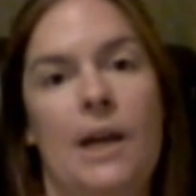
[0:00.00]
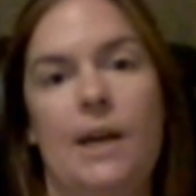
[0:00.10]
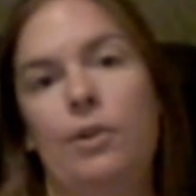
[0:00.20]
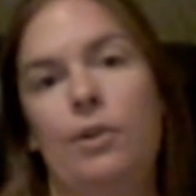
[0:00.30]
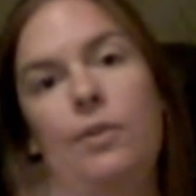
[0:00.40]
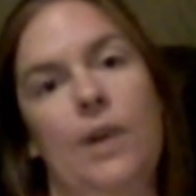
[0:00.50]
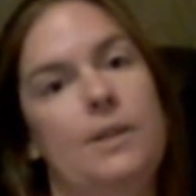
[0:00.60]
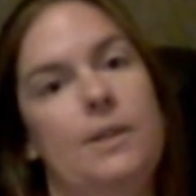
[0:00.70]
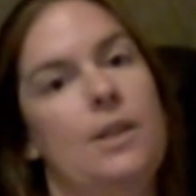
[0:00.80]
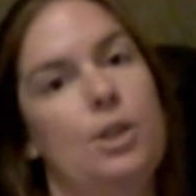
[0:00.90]
I never even had
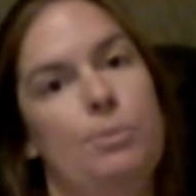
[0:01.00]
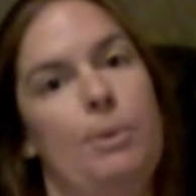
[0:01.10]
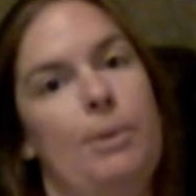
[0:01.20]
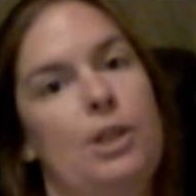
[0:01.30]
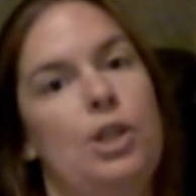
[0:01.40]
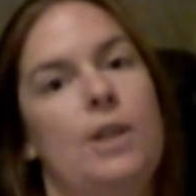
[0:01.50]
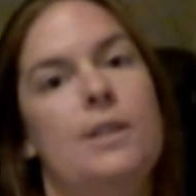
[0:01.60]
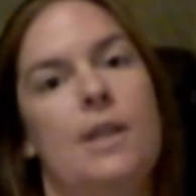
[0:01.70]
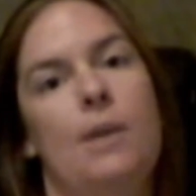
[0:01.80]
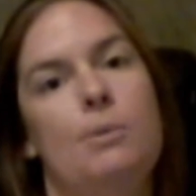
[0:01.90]
to touch my paychecks
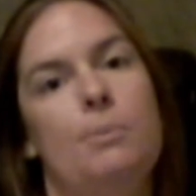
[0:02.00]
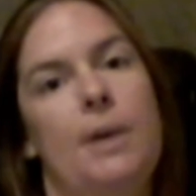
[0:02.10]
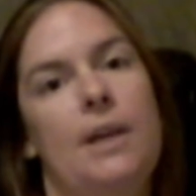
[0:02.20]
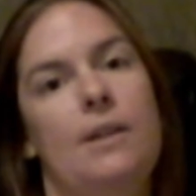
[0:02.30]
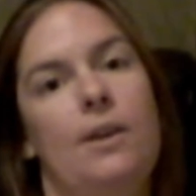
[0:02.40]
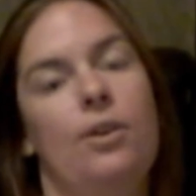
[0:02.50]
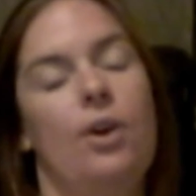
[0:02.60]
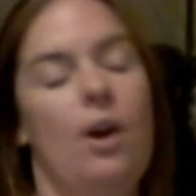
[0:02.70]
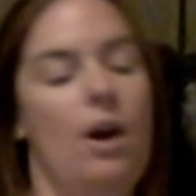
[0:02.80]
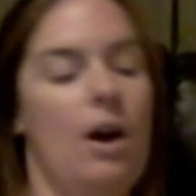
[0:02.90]
that I was making
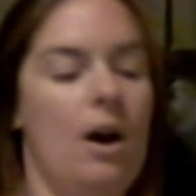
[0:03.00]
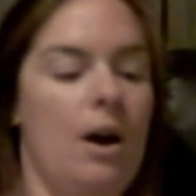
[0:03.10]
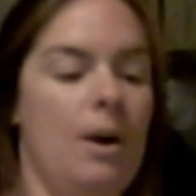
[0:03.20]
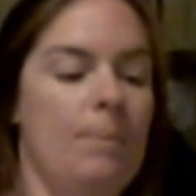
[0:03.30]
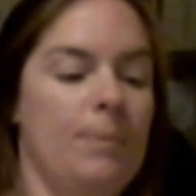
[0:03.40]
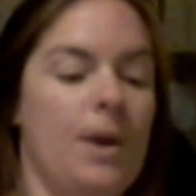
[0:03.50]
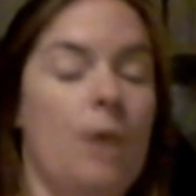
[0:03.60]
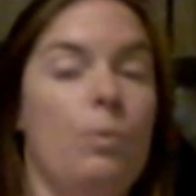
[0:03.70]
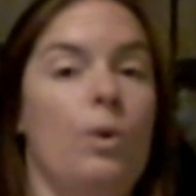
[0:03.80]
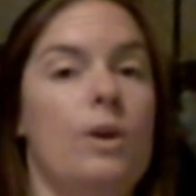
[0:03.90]
there.
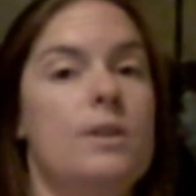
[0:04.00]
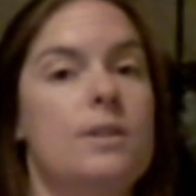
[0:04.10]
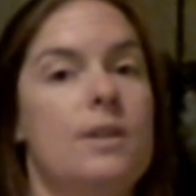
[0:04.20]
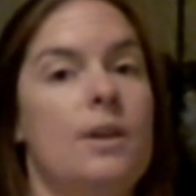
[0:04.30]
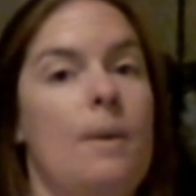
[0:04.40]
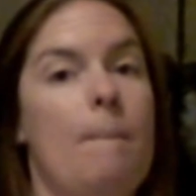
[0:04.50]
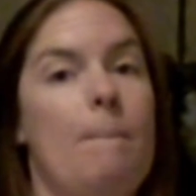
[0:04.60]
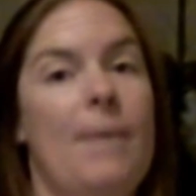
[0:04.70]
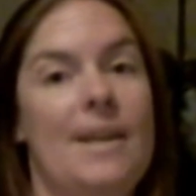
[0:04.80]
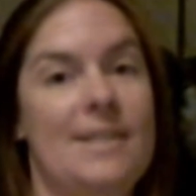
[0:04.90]
God works in
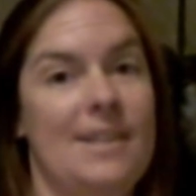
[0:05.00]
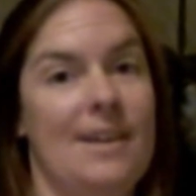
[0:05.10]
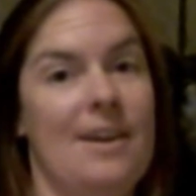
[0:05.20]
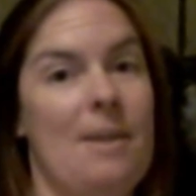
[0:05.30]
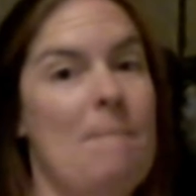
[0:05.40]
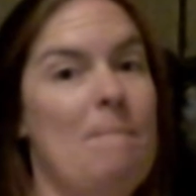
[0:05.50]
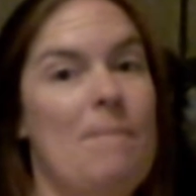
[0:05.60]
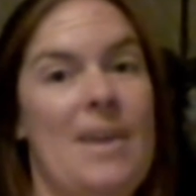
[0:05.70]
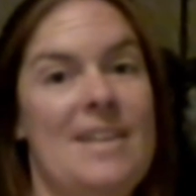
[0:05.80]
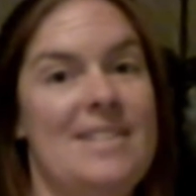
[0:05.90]
amazing,
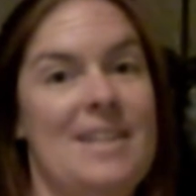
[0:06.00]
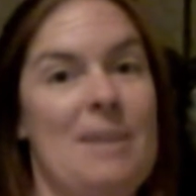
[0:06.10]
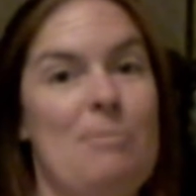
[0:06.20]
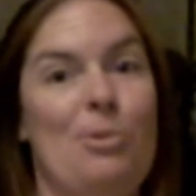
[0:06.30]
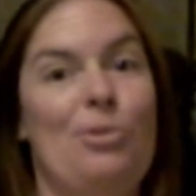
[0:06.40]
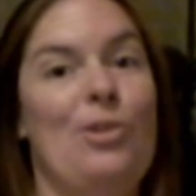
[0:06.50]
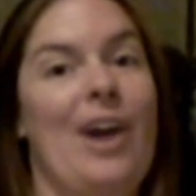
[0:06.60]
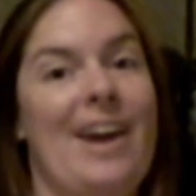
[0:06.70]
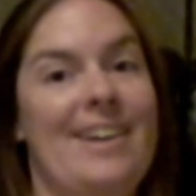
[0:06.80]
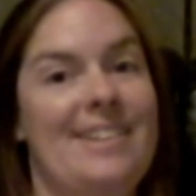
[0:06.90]
amazing,
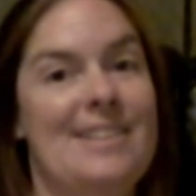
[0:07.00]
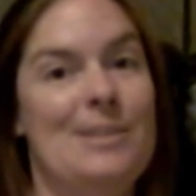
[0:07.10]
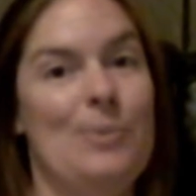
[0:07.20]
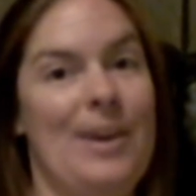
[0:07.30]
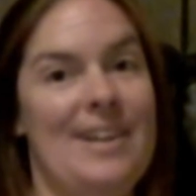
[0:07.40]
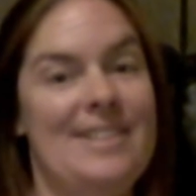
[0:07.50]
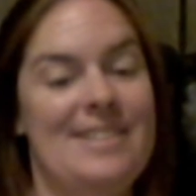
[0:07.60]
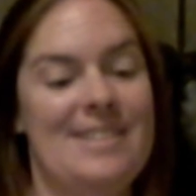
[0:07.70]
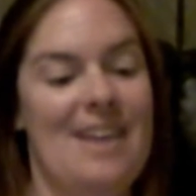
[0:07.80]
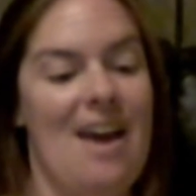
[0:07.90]
miraculous ways.